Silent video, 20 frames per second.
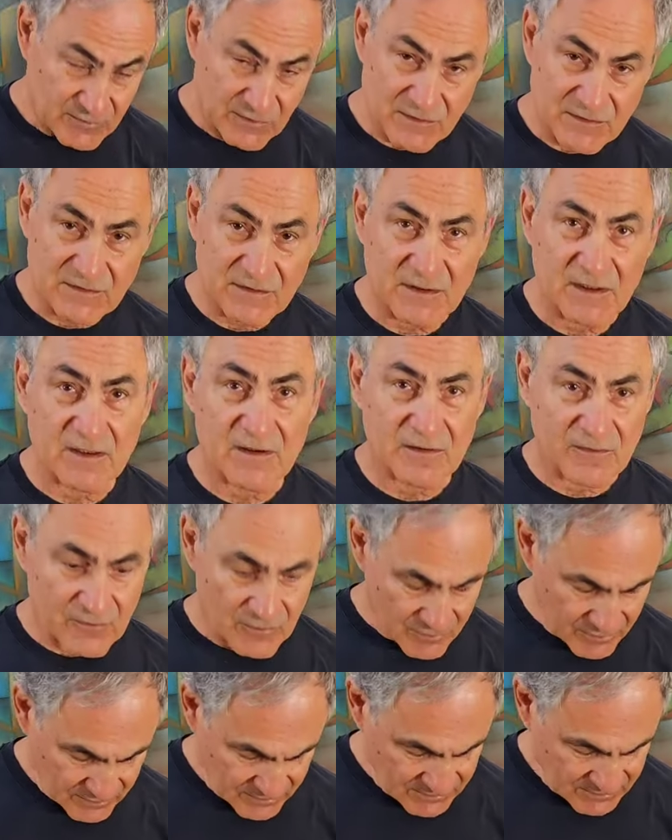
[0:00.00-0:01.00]
want to see how it
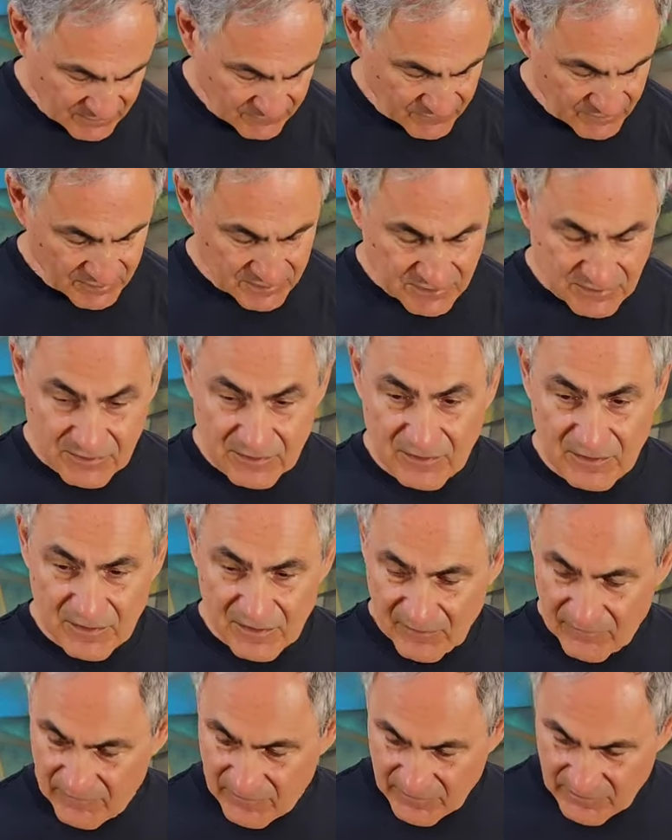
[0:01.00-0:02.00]
works. I've actually
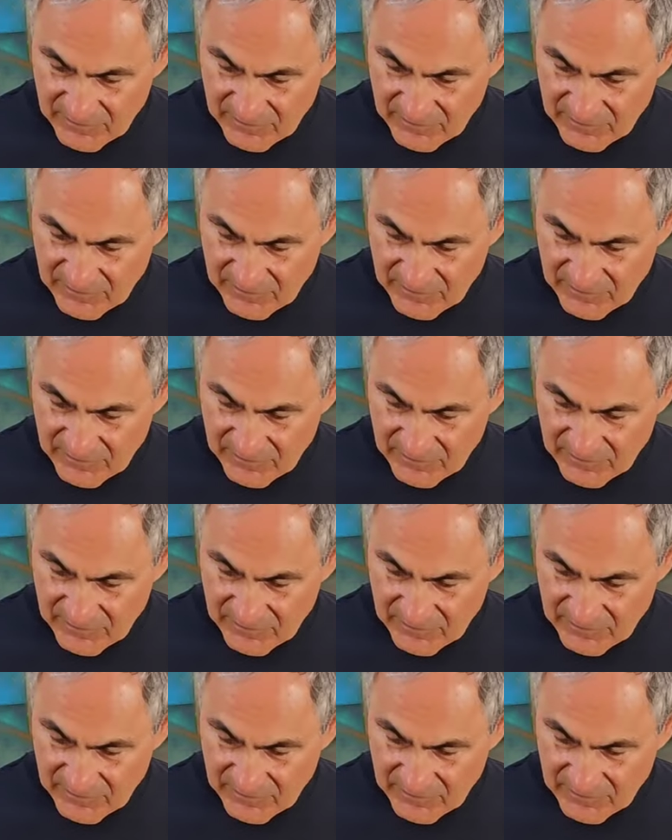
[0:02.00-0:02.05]
never